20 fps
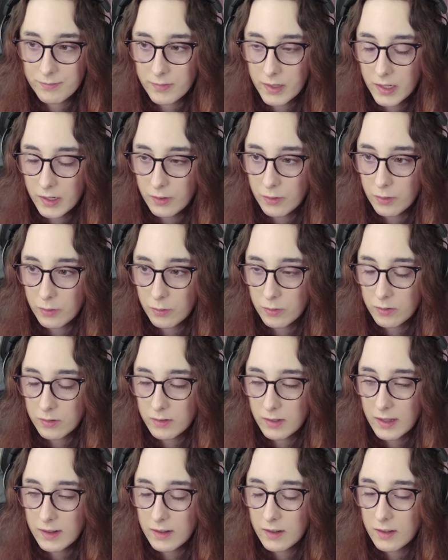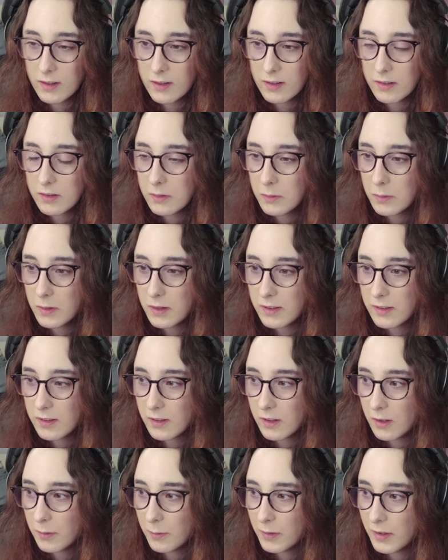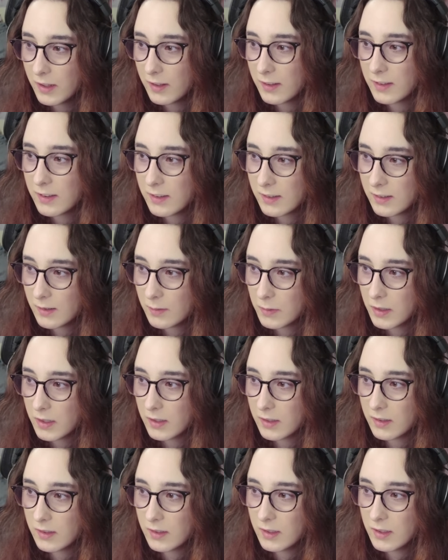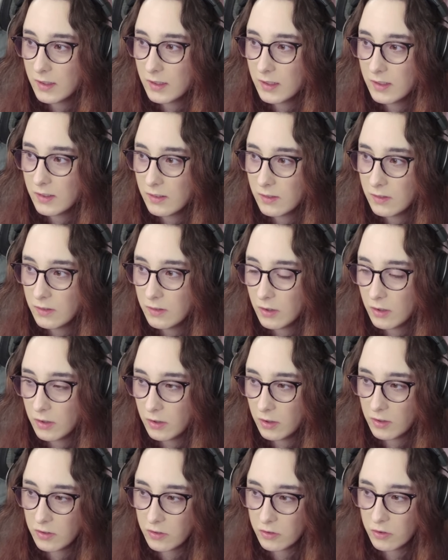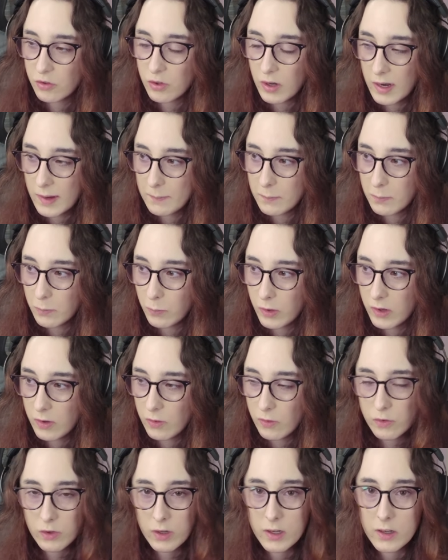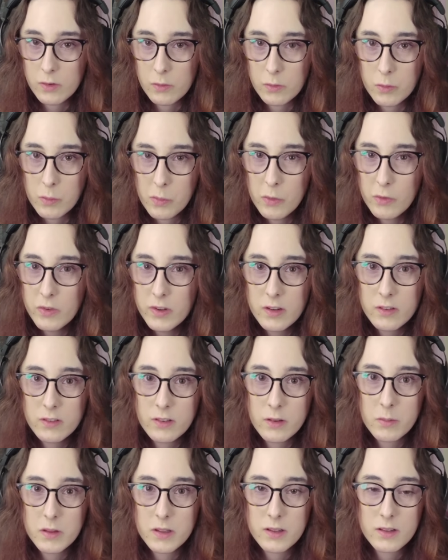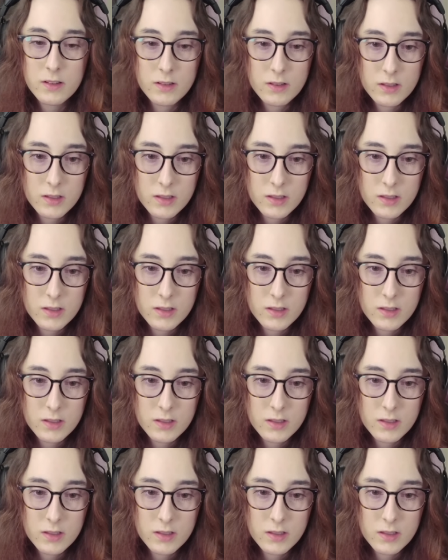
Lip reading: I don't know what it's called, but like a system that does a trap when you try to remove it or something?